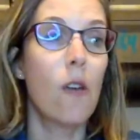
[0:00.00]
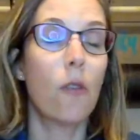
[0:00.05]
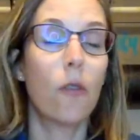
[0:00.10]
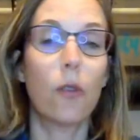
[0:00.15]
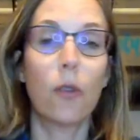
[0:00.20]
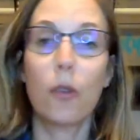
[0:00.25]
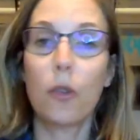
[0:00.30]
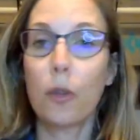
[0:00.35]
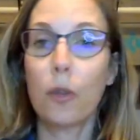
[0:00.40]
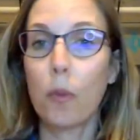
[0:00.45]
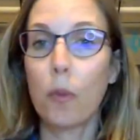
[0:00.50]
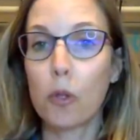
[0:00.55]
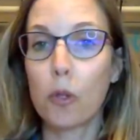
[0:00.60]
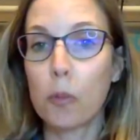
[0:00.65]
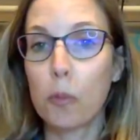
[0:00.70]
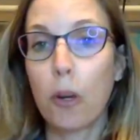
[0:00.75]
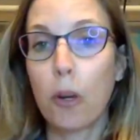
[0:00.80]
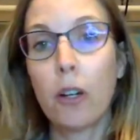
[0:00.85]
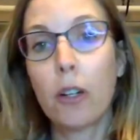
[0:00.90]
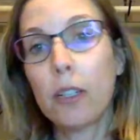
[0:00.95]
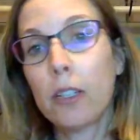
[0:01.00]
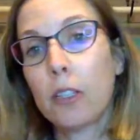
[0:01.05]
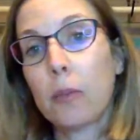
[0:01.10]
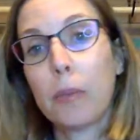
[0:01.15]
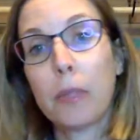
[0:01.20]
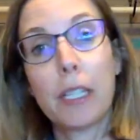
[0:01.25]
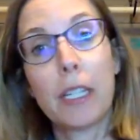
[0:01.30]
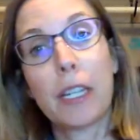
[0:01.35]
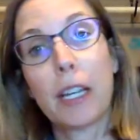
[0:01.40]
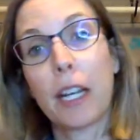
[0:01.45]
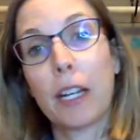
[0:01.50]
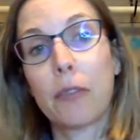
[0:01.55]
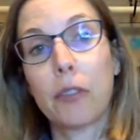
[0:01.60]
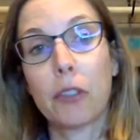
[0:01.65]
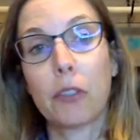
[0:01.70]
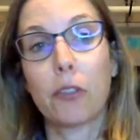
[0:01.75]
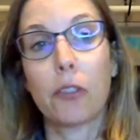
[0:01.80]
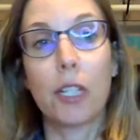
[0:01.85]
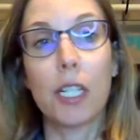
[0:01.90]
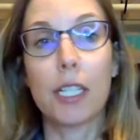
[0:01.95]
For the most part, it'll be kind of
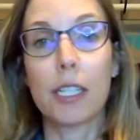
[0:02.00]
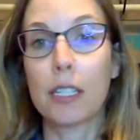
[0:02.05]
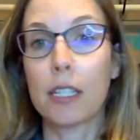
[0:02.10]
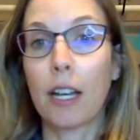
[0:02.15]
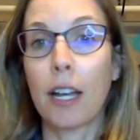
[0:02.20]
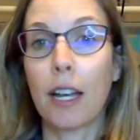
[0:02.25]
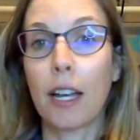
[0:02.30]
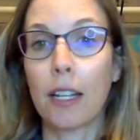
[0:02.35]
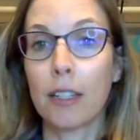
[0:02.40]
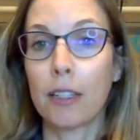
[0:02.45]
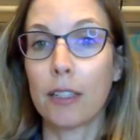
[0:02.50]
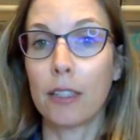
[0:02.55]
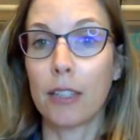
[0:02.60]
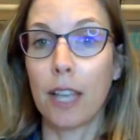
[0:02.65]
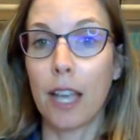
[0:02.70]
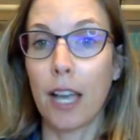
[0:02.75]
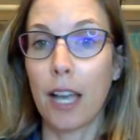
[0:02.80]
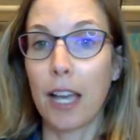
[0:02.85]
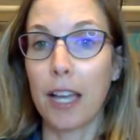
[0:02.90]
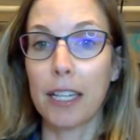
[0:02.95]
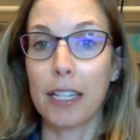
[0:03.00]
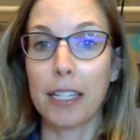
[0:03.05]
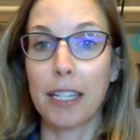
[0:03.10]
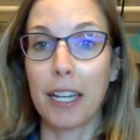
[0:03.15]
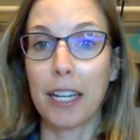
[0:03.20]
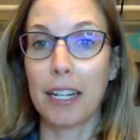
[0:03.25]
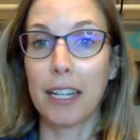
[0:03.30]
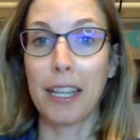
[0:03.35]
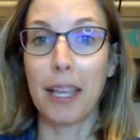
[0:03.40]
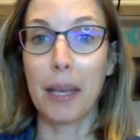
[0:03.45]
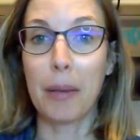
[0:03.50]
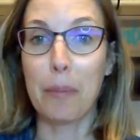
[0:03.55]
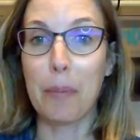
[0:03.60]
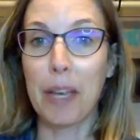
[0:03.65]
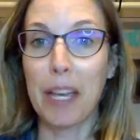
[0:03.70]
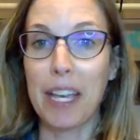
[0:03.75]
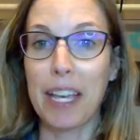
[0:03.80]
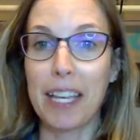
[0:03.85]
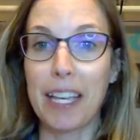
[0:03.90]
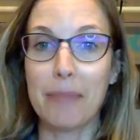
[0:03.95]
a freestyle. I kind of let
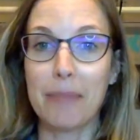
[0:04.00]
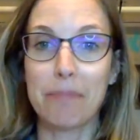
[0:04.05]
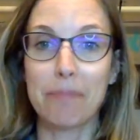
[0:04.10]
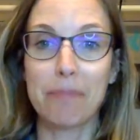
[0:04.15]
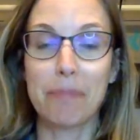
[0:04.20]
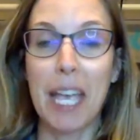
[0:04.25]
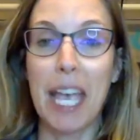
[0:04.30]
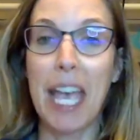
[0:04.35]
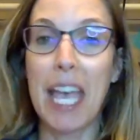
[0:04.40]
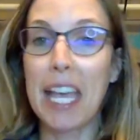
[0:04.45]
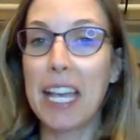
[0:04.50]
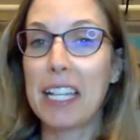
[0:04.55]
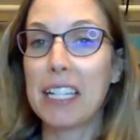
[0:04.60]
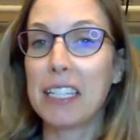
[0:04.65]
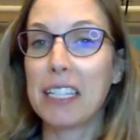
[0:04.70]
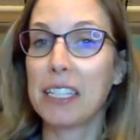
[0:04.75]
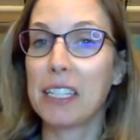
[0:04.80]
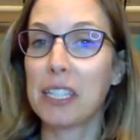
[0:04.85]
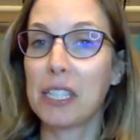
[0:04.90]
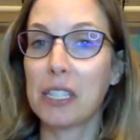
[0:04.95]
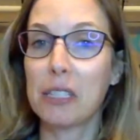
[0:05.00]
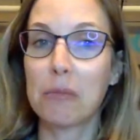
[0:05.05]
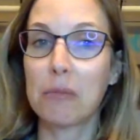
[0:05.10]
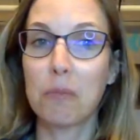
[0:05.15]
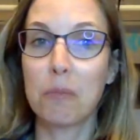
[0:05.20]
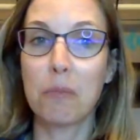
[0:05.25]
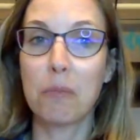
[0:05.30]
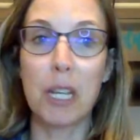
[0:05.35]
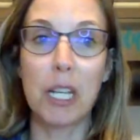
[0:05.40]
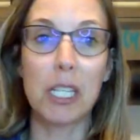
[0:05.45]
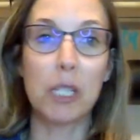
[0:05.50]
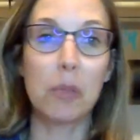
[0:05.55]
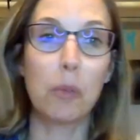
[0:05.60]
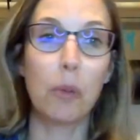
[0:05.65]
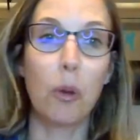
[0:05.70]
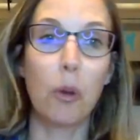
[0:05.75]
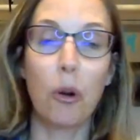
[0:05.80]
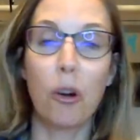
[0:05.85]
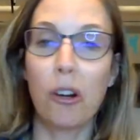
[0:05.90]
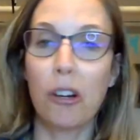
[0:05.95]
my hands
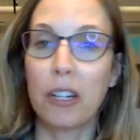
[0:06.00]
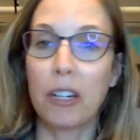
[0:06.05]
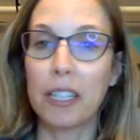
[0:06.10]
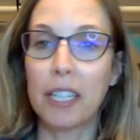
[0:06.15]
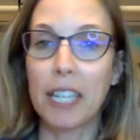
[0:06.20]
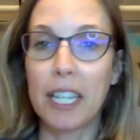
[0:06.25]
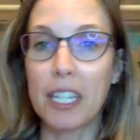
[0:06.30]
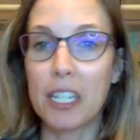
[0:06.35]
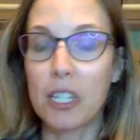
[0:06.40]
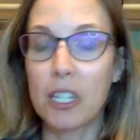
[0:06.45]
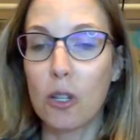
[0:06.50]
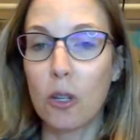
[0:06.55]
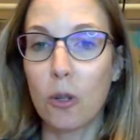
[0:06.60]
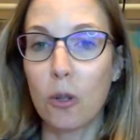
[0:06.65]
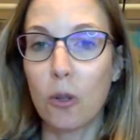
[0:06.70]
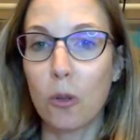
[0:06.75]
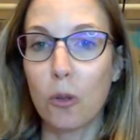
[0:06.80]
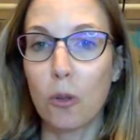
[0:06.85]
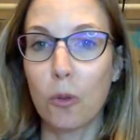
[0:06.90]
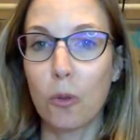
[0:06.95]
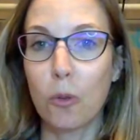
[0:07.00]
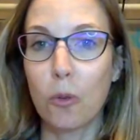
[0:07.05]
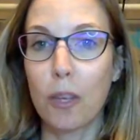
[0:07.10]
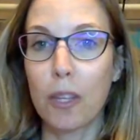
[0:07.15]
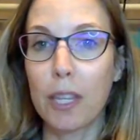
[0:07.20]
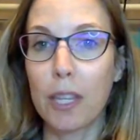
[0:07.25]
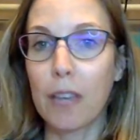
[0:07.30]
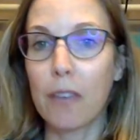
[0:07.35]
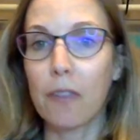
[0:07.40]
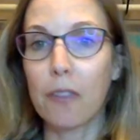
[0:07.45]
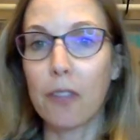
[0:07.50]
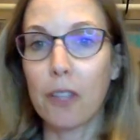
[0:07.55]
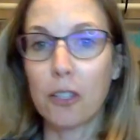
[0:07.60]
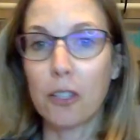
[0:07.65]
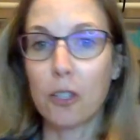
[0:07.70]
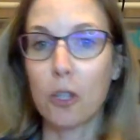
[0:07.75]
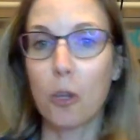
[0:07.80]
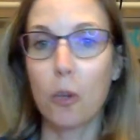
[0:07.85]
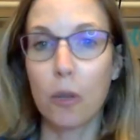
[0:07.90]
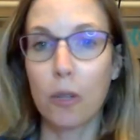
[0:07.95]
explore and do what they feel
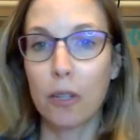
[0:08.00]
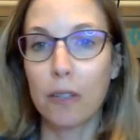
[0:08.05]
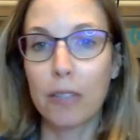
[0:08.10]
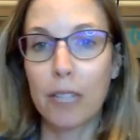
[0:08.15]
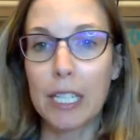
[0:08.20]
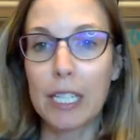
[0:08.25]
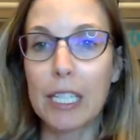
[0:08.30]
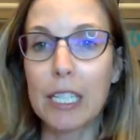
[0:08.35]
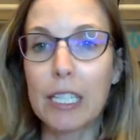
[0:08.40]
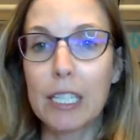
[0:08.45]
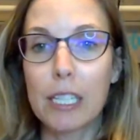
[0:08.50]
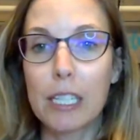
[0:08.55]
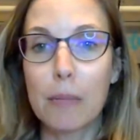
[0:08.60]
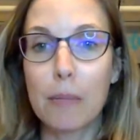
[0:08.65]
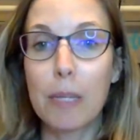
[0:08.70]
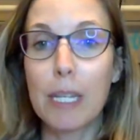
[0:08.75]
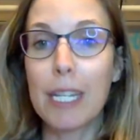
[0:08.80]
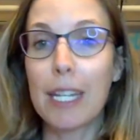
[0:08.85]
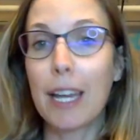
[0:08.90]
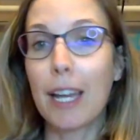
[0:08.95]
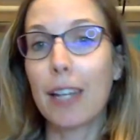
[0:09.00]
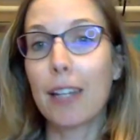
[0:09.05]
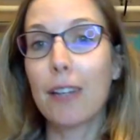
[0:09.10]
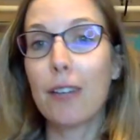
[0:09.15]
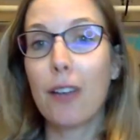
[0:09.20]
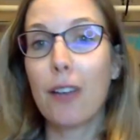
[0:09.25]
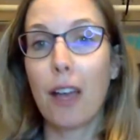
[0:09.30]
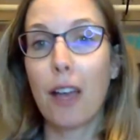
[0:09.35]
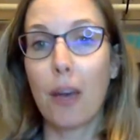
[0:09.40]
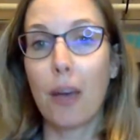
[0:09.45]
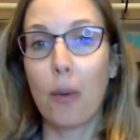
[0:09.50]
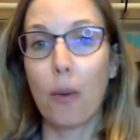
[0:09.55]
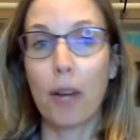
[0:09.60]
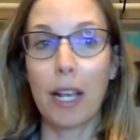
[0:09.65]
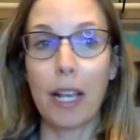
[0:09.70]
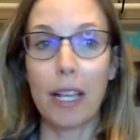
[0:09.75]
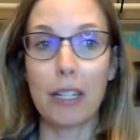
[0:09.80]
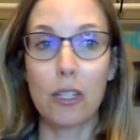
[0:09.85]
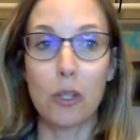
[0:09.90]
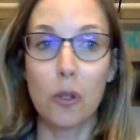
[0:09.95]
intuitively needs to be done when
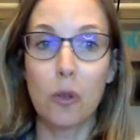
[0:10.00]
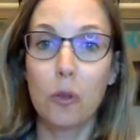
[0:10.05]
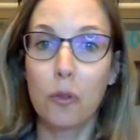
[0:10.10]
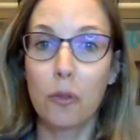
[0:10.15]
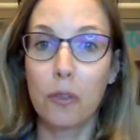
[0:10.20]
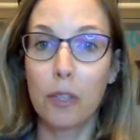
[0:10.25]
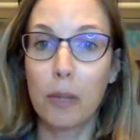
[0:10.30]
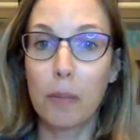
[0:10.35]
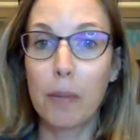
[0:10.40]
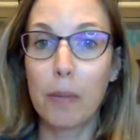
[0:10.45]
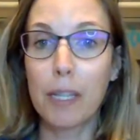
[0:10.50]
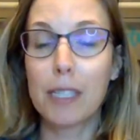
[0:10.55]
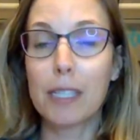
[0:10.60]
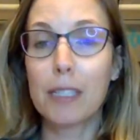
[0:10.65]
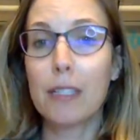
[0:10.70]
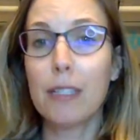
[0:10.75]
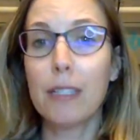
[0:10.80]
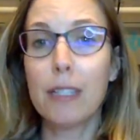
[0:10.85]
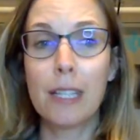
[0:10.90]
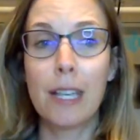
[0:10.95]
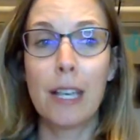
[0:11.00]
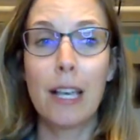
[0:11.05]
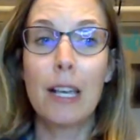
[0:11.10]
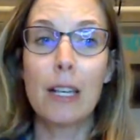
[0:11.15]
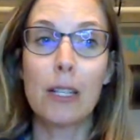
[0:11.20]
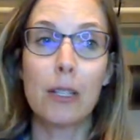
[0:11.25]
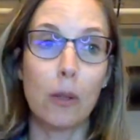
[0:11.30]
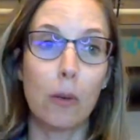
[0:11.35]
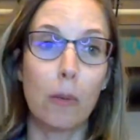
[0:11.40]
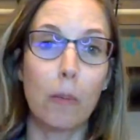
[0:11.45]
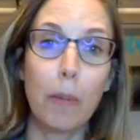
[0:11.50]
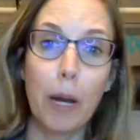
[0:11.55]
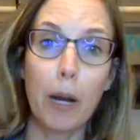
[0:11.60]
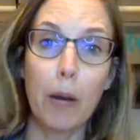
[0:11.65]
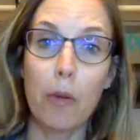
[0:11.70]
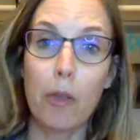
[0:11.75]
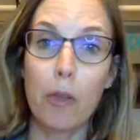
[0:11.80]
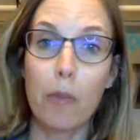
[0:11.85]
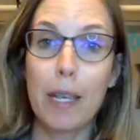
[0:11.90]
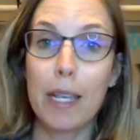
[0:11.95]
I do feel muscles. So bear
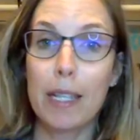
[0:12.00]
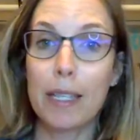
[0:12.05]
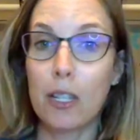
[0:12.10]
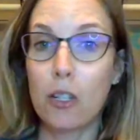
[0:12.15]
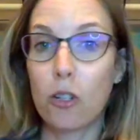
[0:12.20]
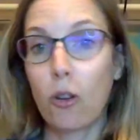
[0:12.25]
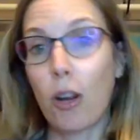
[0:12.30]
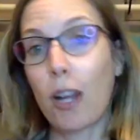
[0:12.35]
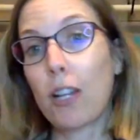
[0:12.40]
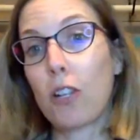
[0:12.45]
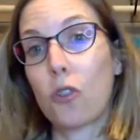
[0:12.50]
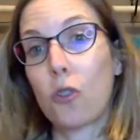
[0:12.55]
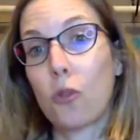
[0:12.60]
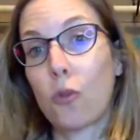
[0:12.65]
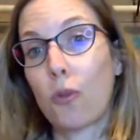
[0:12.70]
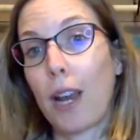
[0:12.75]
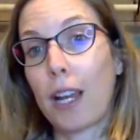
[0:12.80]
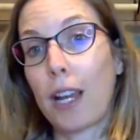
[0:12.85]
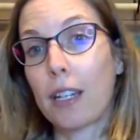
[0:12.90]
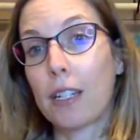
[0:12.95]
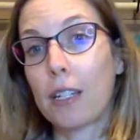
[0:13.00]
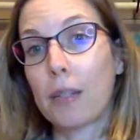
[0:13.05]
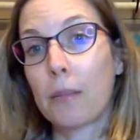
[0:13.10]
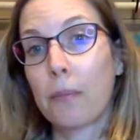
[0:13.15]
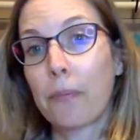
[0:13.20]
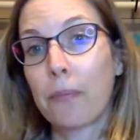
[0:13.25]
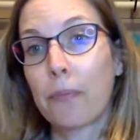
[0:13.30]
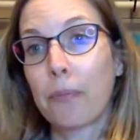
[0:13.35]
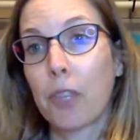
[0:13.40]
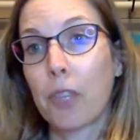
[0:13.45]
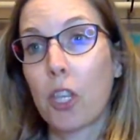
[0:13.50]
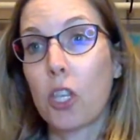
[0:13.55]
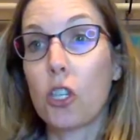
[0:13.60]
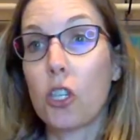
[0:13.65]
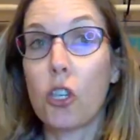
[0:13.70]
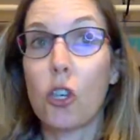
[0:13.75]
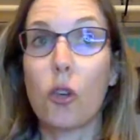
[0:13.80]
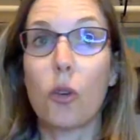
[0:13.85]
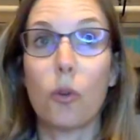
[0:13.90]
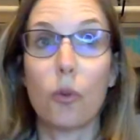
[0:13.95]
with me as I try to direct
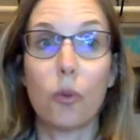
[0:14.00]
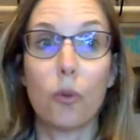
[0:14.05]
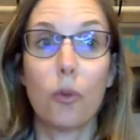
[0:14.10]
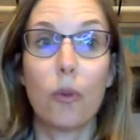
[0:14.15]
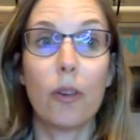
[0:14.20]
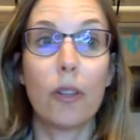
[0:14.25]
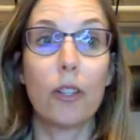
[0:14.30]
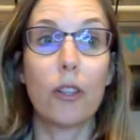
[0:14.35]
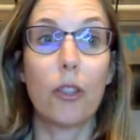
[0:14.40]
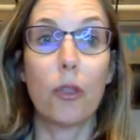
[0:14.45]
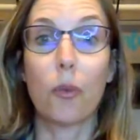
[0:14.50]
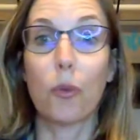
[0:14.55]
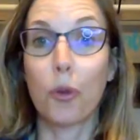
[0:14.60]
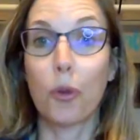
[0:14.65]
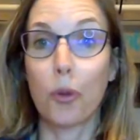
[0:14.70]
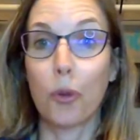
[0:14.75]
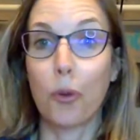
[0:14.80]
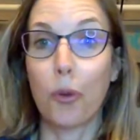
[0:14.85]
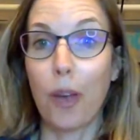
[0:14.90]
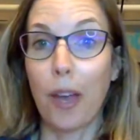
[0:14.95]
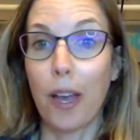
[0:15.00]
you through